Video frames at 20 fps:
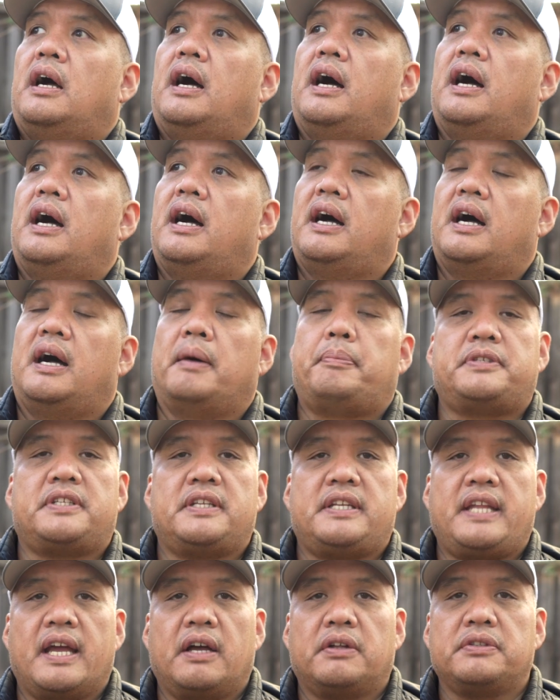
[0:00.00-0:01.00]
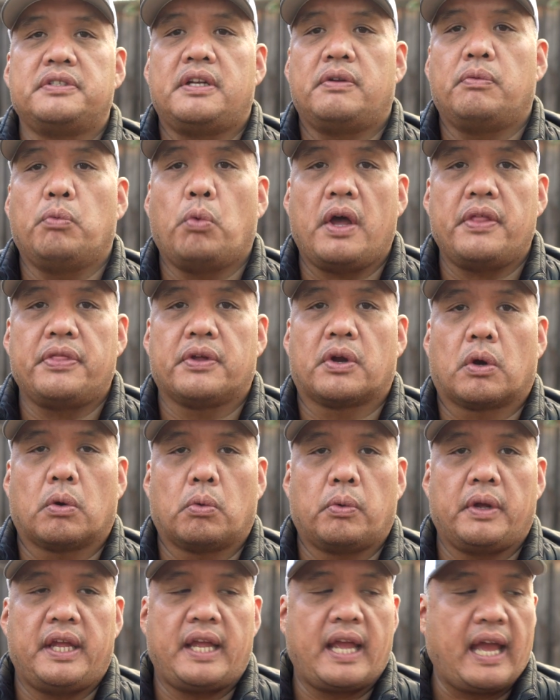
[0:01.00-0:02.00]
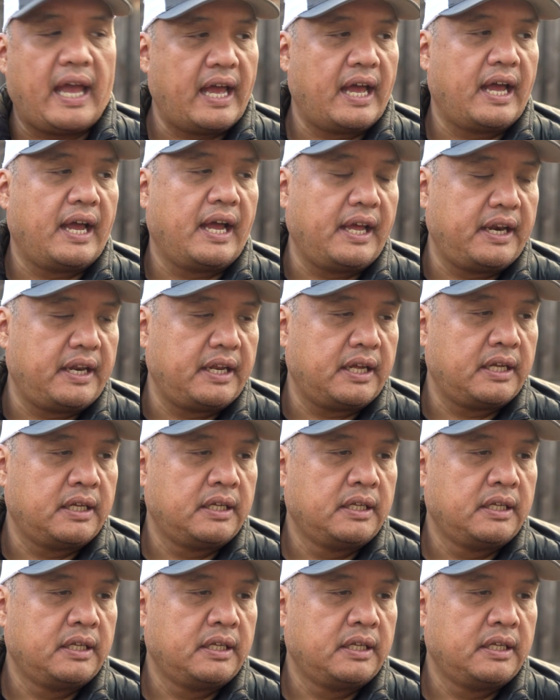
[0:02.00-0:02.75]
ups and downs in weather. We had